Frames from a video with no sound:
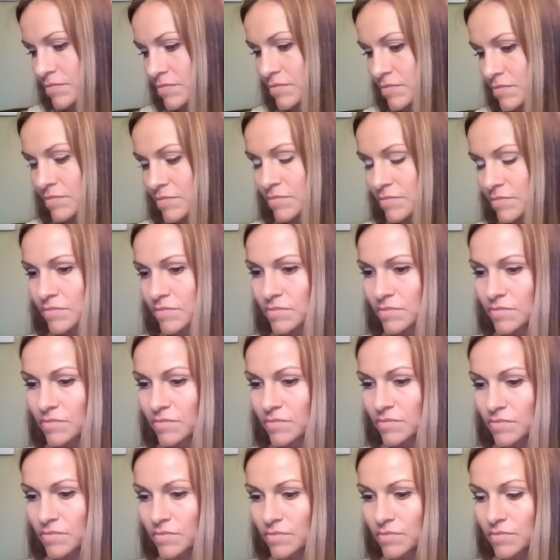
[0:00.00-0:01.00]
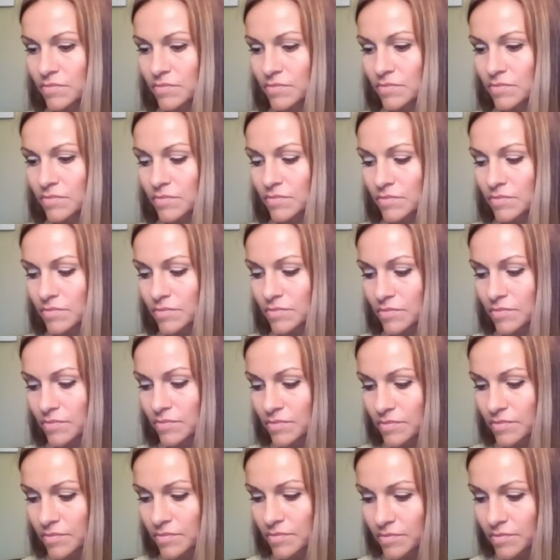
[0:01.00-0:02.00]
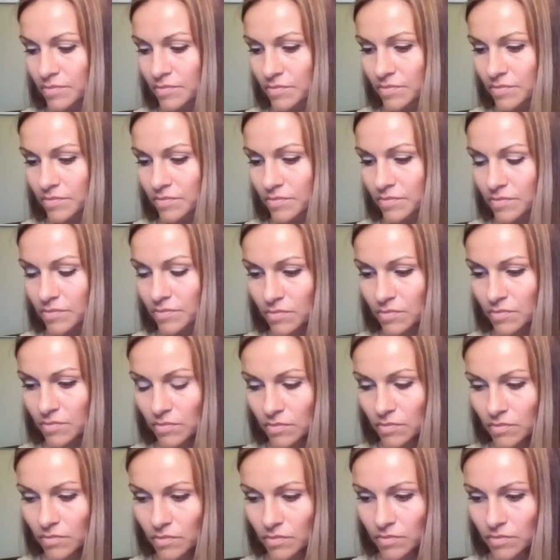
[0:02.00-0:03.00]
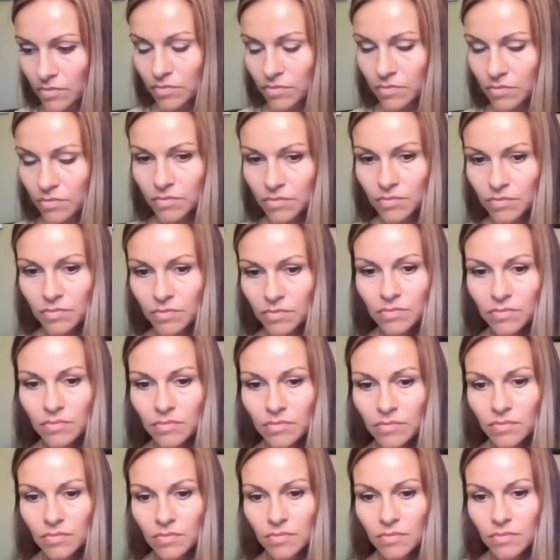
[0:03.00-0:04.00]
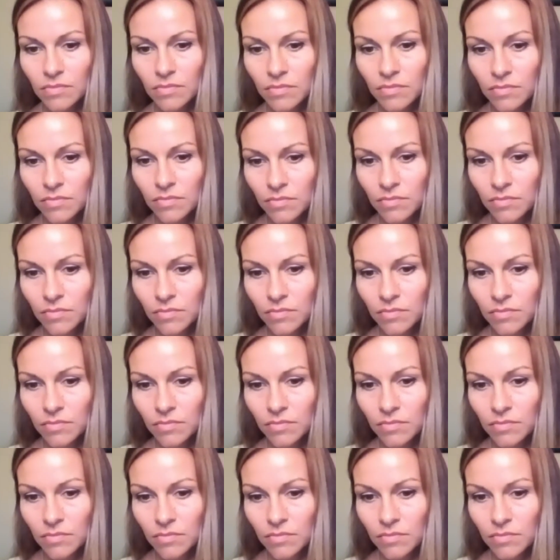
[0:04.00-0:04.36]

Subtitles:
(not speaking)